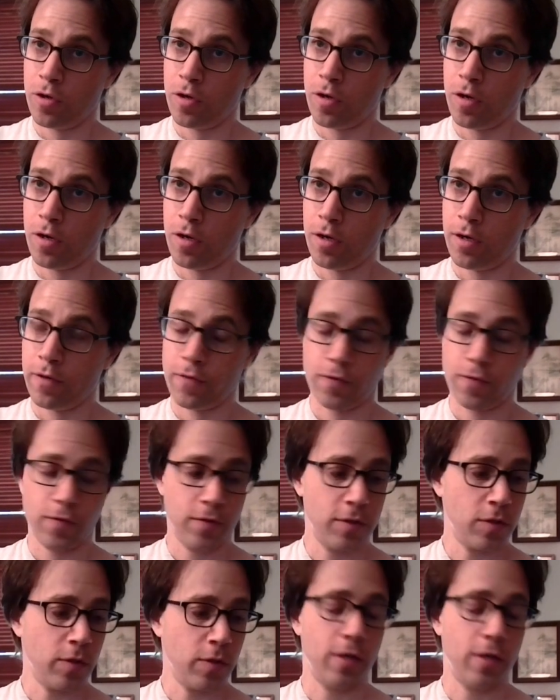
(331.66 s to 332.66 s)

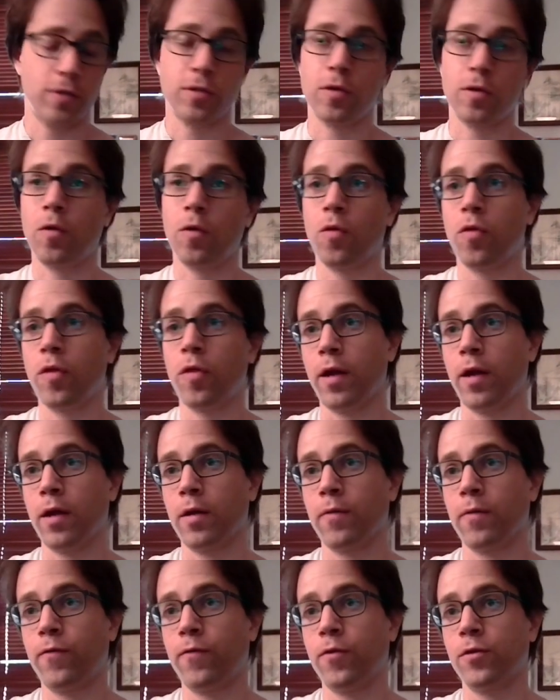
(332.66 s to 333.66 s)
off. So here's the whole thing.
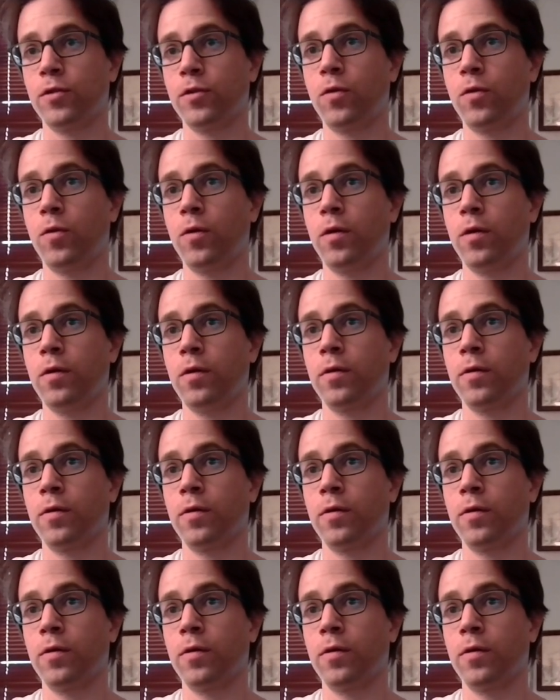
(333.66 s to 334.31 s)
First chord.